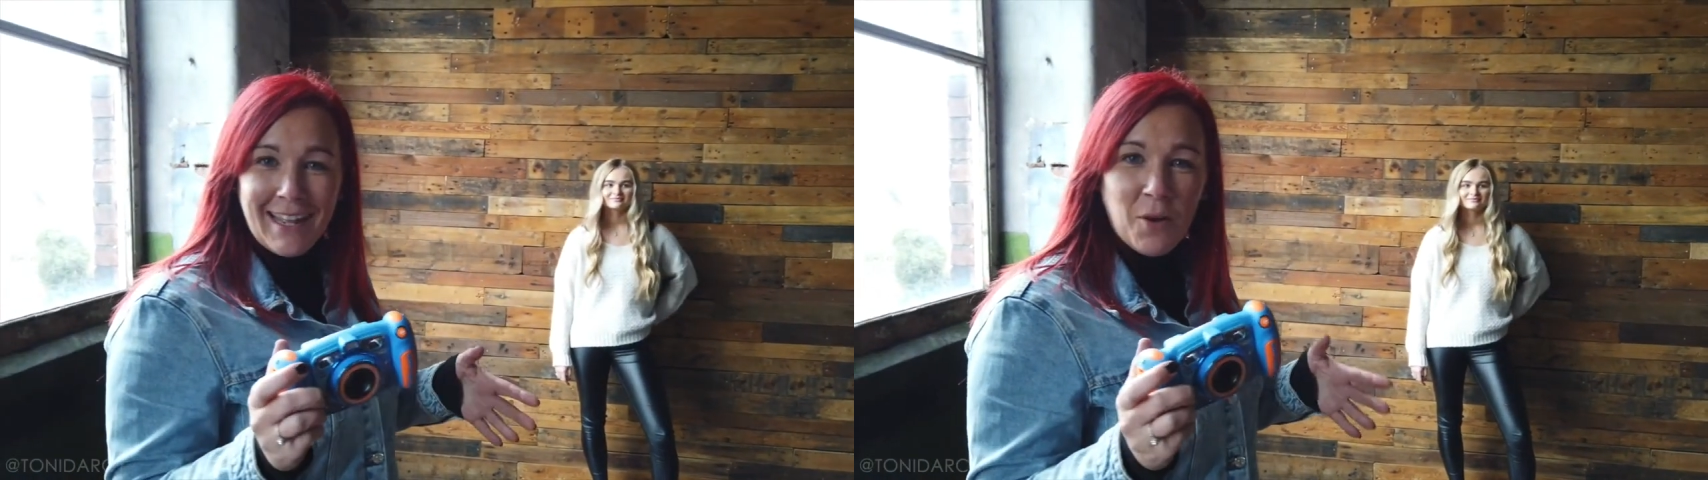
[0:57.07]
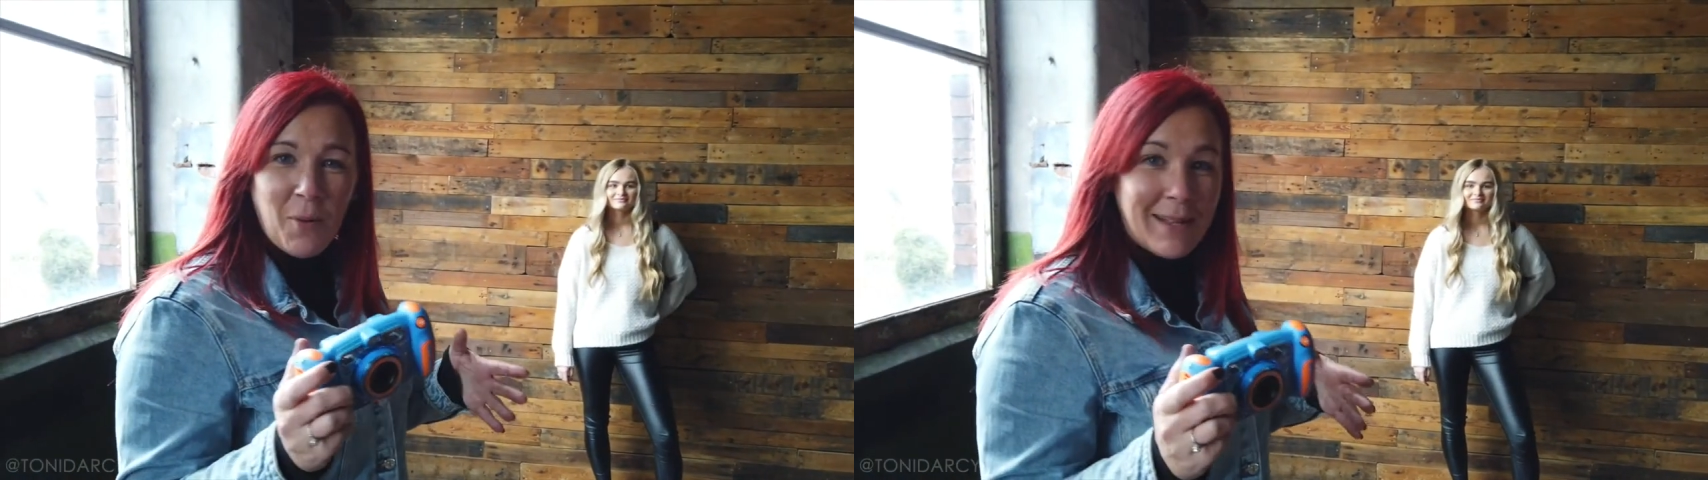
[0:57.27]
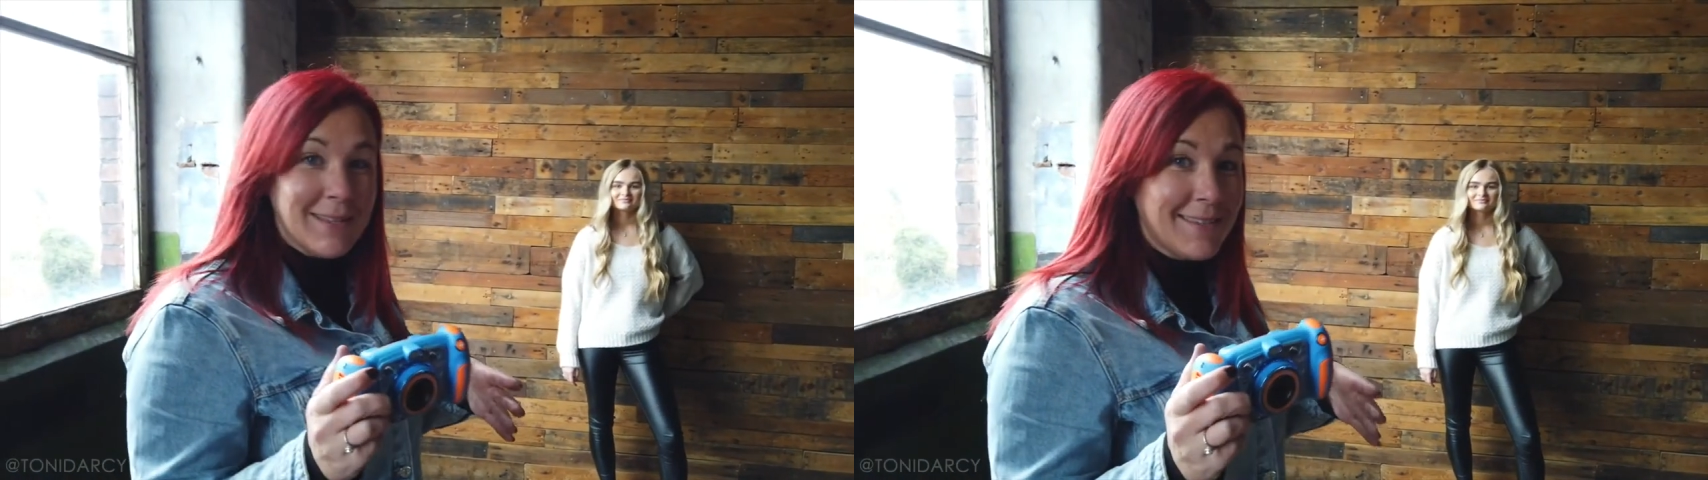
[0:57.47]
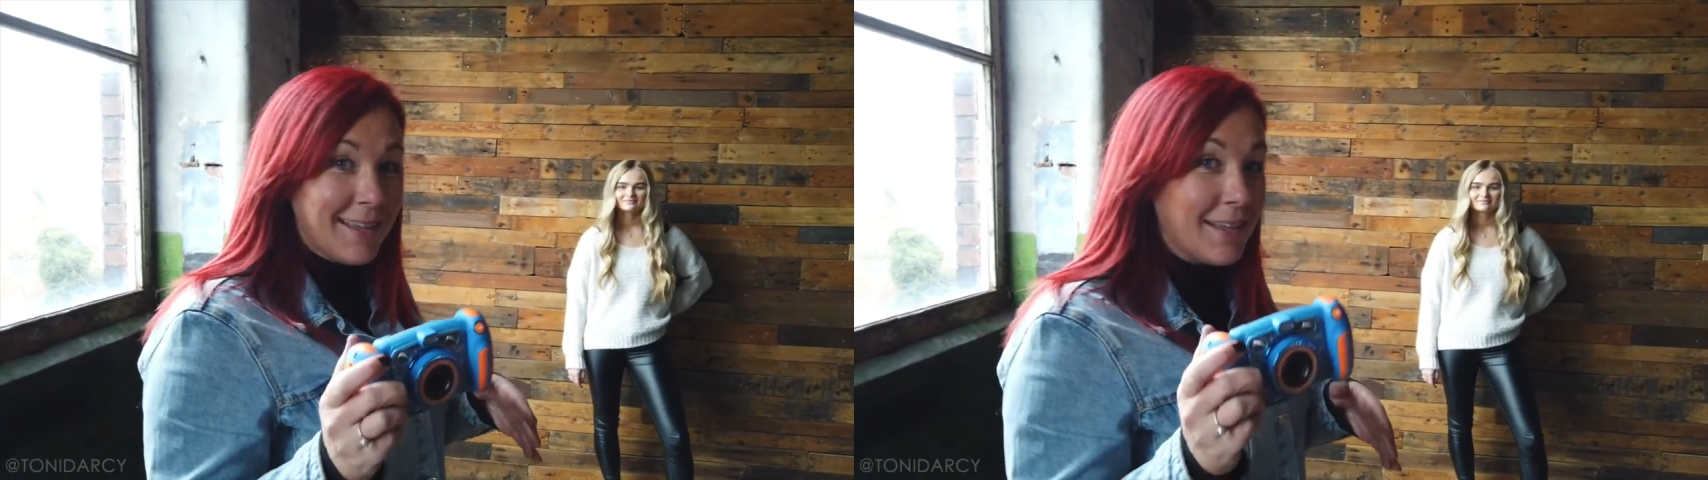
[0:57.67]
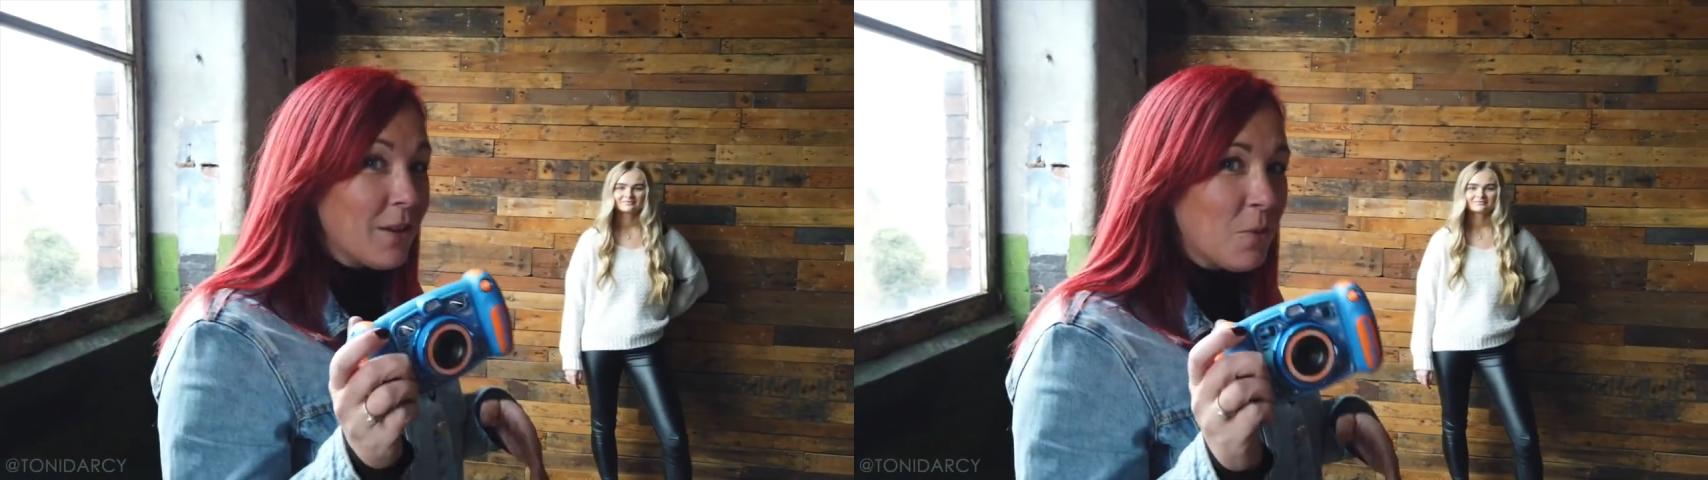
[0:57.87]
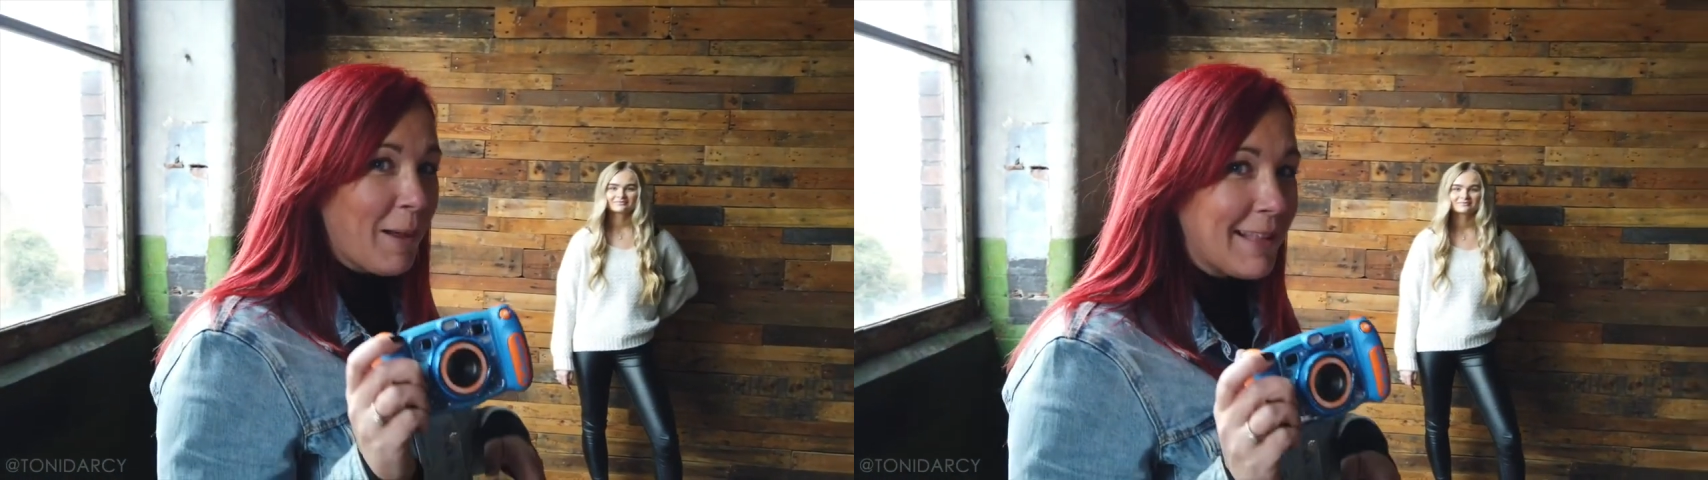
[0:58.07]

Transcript: stay quite still